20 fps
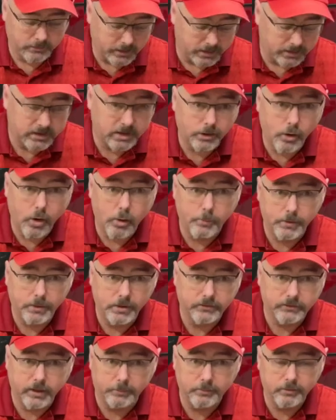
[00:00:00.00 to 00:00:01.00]
I did open
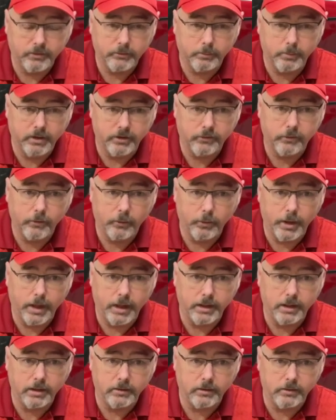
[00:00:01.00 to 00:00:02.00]
this up just to make sure
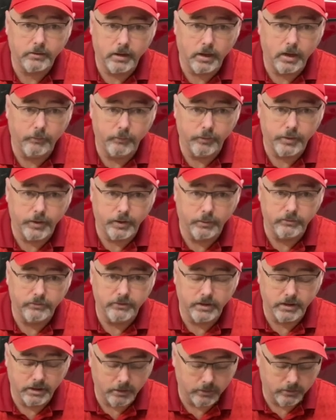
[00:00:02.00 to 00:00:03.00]
that everything was
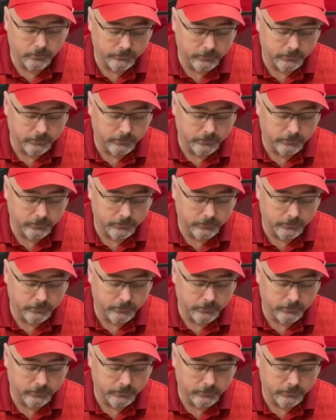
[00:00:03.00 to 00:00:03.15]
in here.